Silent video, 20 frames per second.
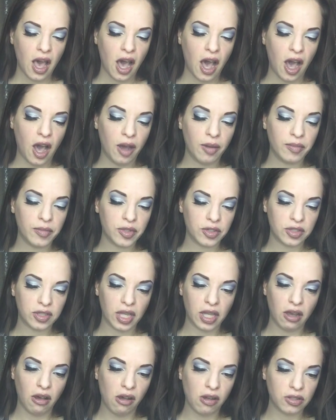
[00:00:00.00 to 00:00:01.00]
There's
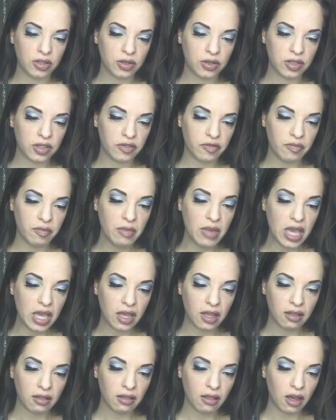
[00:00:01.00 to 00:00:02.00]
like all sorts of
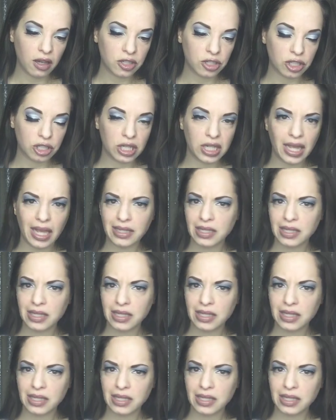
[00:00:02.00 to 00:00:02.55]
mink luxury.